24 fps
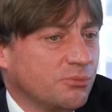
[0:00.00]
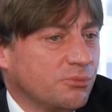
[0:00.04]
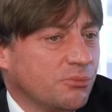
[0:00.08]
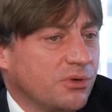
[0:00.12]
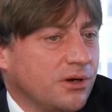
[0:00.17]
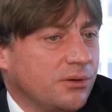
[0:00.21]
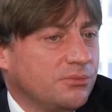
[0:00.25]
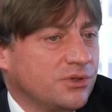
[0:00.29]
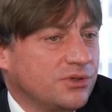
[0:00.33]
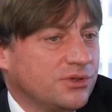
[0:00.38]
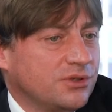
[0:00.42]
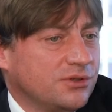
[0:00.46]

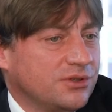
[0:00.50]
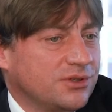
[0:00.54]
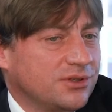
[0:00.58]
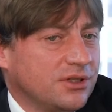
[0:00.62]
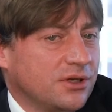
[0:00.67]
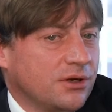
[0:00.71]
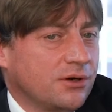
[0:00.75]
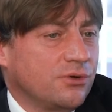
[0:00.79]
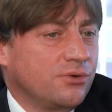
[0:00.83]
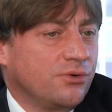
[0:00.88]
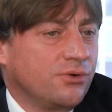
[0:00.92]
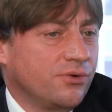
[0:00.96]
the Russian
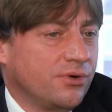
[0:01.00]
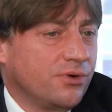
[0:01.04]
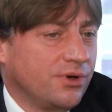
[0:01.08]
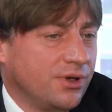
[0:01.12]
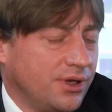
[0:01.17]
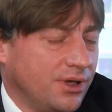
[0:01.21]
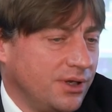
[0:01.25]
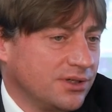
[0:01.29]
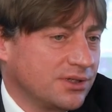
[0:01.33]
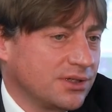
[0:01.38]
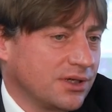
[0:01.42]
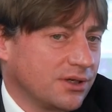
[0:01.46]
government,
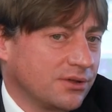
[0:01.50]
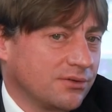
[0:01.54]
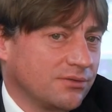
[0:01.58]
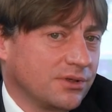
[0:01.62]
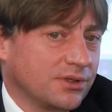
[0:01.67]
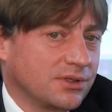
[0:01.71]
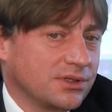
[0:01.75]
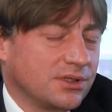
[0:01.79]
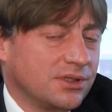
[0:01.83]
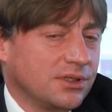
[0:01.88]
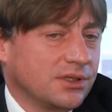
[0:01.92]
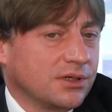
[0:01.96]
and the
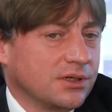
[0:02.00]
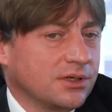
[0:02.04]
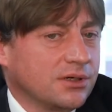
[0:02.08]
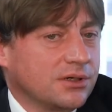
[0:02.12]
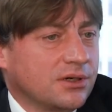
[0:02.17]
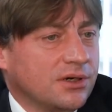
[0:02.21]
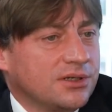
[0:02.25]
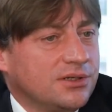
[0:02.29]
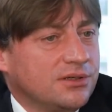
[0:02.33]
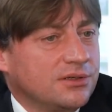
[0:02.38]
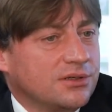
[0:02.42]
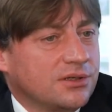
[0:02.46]
Ministry
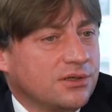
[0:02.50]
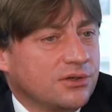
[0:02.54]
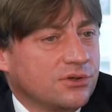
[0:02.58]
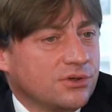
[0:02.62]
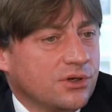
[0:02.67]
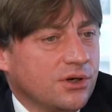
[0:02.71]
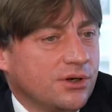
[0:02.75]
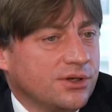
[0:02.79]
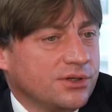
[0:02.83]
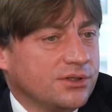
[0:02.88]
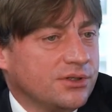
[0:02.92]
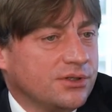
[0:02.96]
of
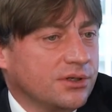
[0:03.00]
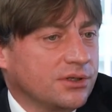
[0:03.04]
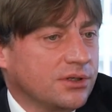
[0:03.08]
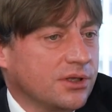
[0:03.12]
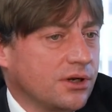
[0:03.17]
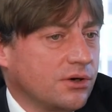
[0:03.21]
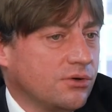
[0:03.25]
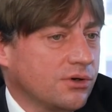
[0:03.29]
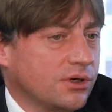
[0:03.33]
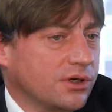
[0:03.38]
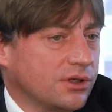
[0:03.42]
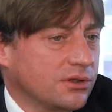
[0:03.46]
Industry
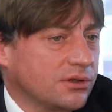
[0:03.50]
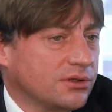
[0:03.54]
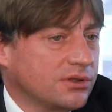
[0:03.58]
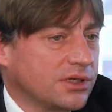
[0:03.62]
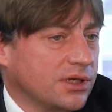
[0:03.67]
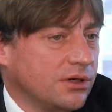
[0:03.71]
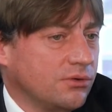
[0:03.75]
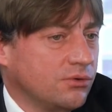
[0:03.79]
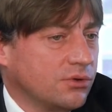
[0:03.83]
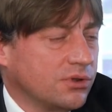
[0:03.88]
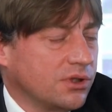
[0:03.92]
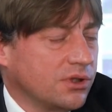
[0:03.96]
and Trade
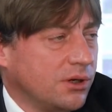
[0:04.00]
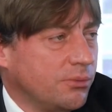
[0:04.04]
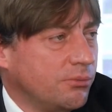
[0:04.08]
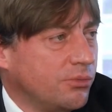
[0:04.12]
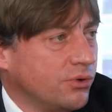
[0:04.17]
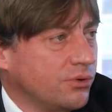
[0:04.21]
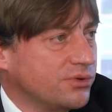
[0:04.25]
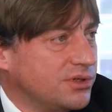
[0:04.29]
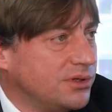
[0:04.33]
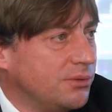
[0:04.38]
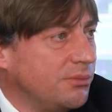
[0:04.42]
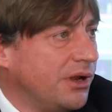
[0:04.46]
and
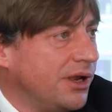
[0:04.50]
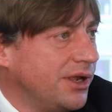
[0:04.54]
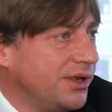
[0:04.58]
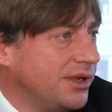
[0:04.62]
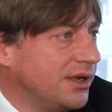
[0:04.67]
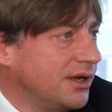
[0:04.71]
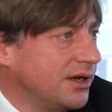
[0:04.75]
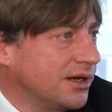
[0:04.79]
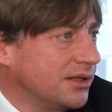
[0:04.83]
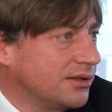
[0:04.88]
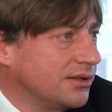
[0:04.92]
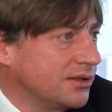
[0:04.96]
Russian
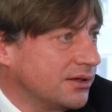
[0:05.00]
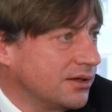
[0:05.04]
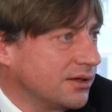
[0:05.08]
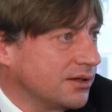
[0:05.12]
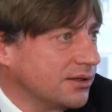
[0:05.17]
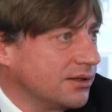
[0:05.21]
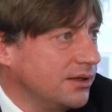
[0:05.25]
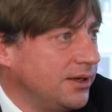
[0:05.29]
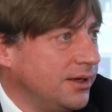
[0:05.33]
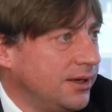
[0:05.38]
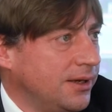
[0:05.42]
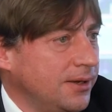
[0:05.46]
Railways
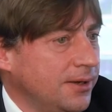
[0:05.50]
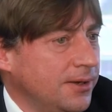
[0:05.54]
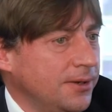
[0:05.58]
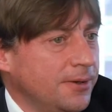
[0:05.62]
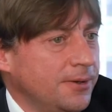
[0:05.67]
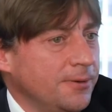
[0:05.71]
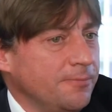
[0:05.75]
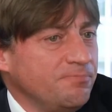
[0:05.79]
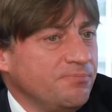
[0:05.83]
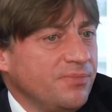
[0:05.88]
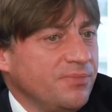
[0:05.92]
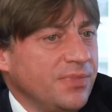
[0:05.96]

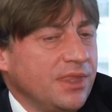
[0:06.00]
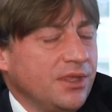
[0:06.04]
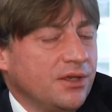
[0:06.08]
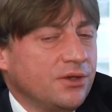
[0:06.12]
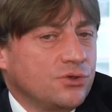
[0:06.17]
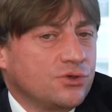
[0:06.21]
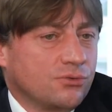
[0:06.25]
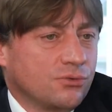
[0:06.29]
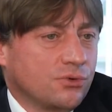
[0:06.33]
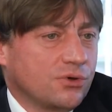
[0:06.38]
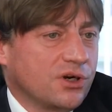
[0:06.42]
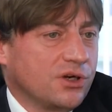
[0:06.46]
helped
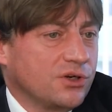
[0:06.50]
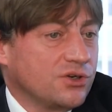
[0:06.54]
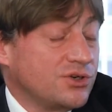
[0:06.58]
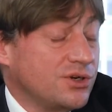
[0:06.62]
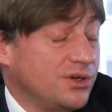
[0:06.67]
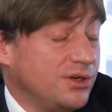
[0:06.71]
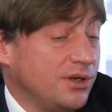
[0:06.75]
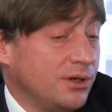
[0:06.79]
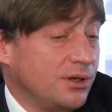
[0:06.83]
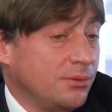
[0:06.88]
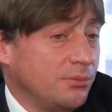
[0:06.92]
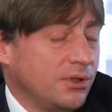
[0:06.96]
to
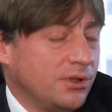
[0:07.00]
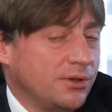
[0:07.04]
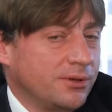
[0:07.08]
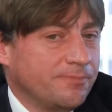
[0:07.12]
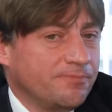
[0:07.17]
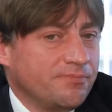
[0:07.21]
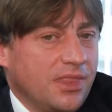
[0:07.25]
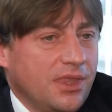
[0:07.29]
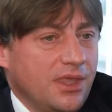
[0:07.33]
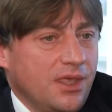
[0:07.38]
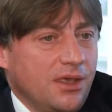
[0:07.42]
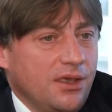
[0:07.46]
secure a
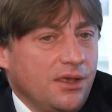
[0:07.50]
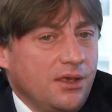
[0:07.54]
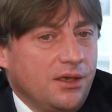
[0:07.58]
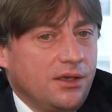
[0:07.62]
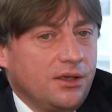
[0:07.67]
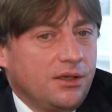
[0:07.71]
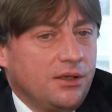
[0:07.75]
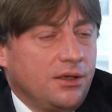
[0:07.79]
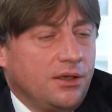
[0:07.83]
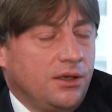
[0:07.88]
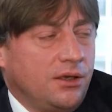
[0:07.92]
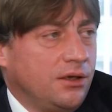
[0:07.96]
7-year
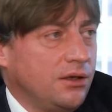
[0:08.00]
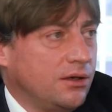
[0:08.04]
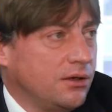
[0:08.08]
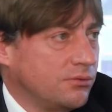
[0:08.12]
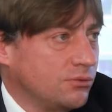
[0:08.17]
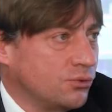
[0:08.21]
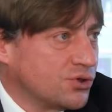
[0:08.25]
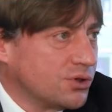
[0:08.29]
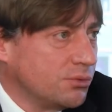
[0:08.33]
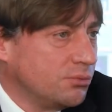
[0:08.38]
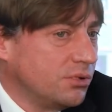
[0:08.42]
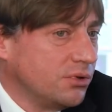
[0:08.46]
contract
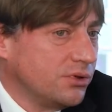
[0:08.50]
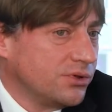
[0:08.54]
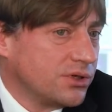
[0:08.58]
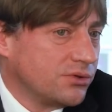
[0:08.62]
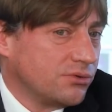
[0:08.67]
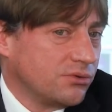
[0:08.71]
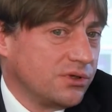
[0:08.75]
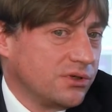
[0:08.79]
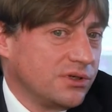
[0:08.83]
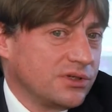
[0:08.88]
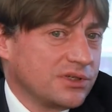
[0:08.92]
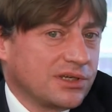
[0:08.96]
for this
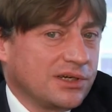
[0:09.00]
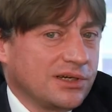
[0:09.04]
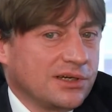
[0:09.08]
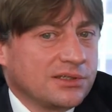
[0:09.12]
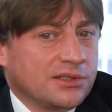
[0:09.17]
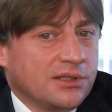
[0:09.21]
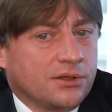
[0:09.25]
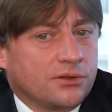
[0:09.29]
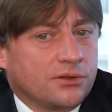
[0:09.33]
plant.